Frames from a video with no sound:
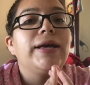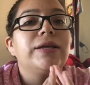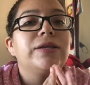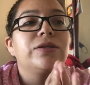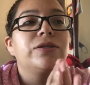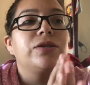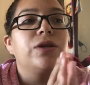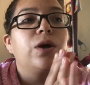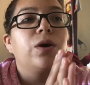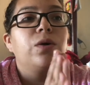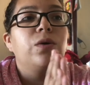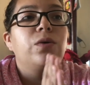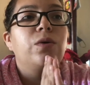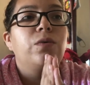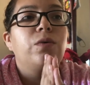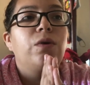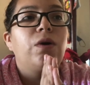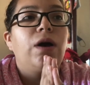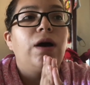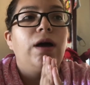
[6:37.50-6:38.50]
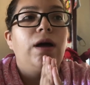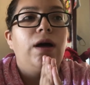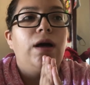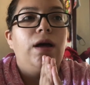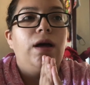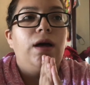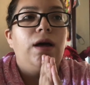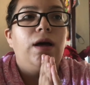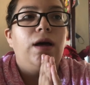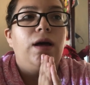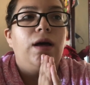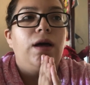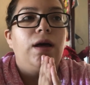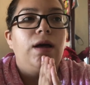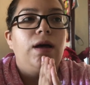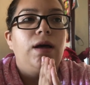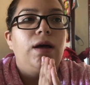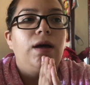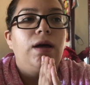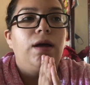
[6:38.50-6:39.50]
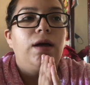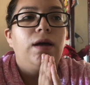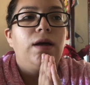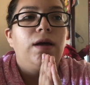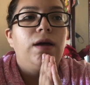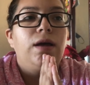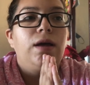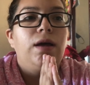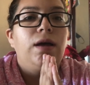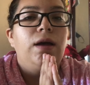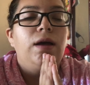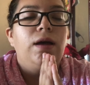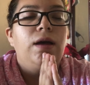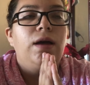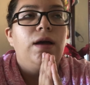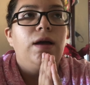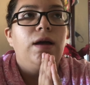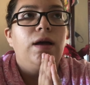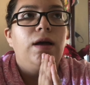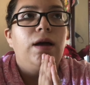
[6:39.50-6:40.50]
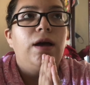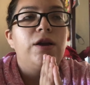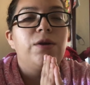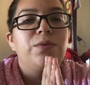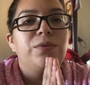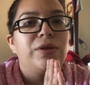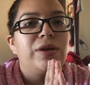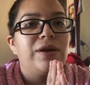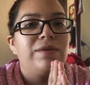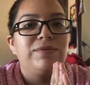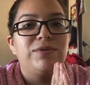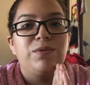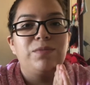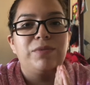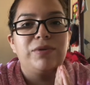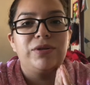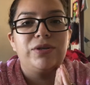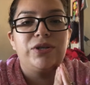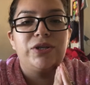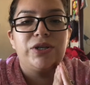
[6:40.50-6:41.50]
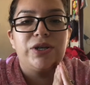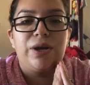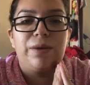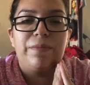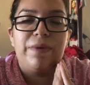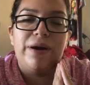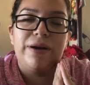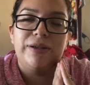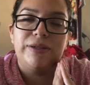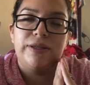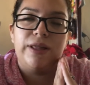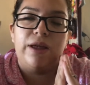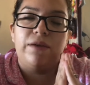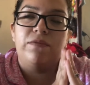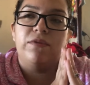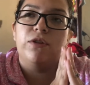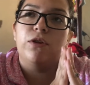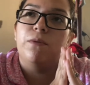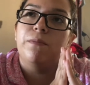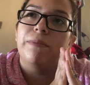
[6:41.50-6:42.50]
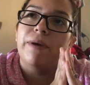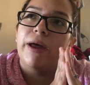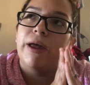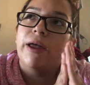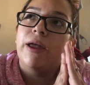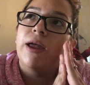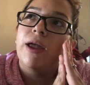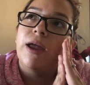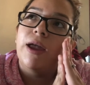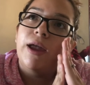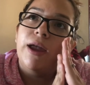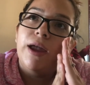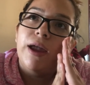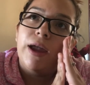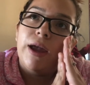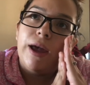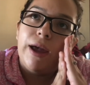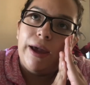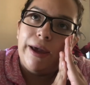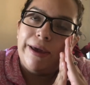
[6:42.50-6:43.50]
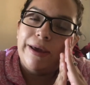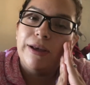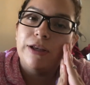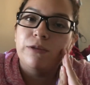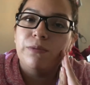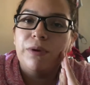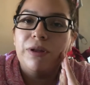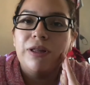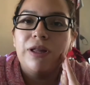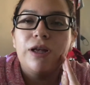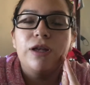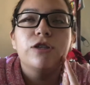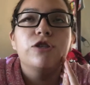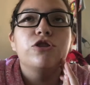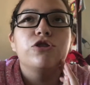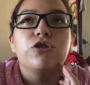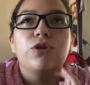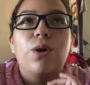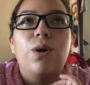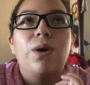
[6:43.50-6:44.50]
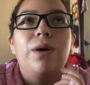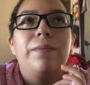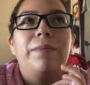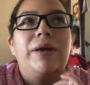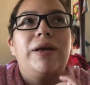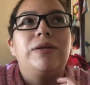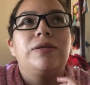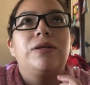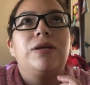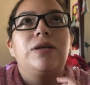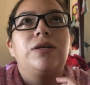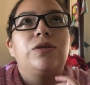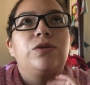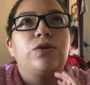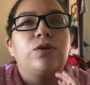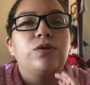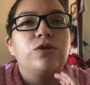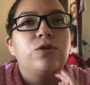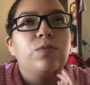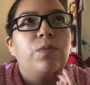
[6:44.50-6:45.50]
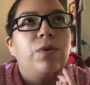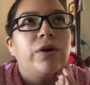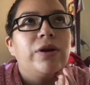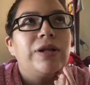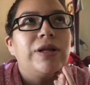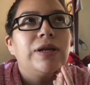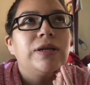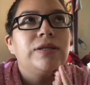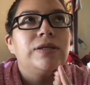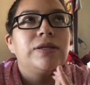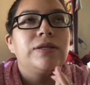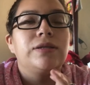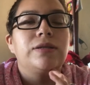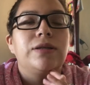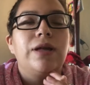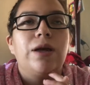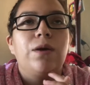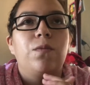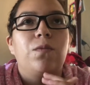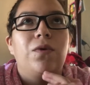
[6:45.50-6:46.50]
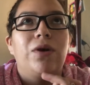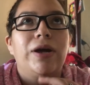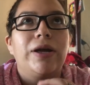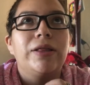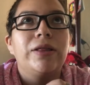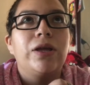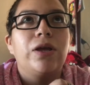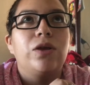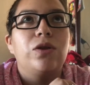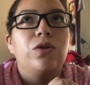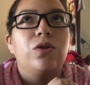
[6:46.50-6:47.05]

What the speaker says: so I don't want to give so much about his life, but he's been so amazing, so supporting since day one.